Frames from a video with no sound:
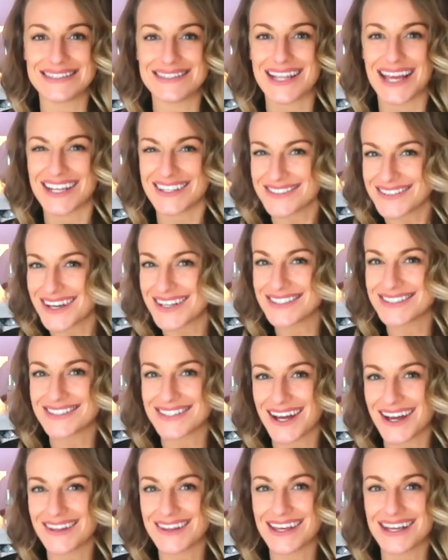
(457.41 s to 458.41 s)
like nice
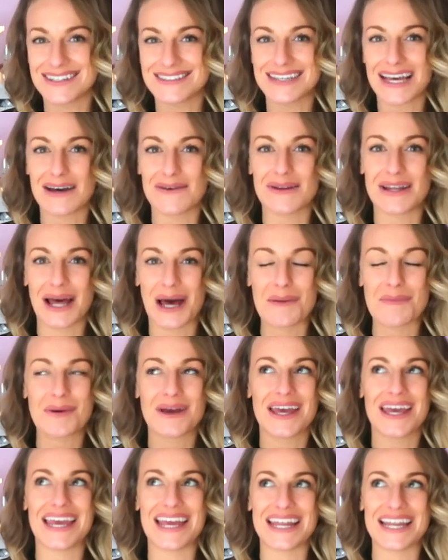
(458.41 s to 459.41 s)
style things coming up
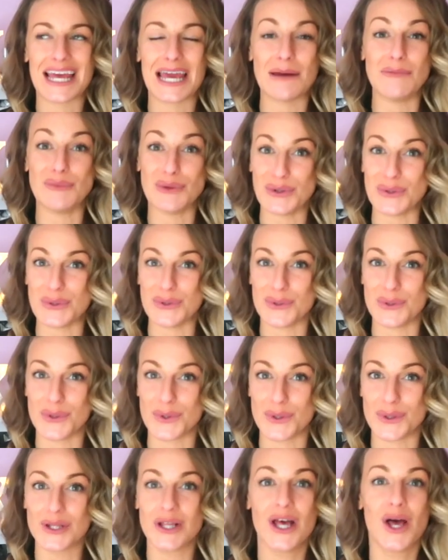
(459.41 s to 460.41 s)
in a boohoo
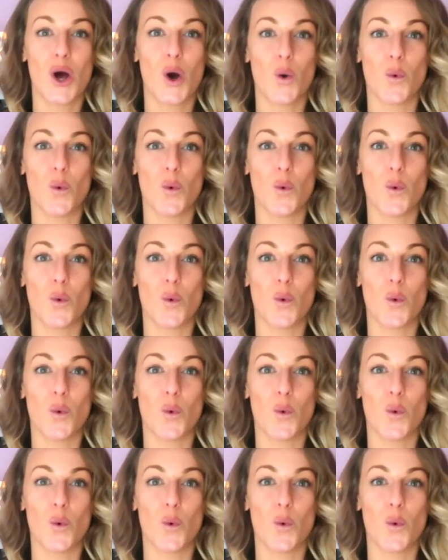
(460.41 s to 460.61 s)
haul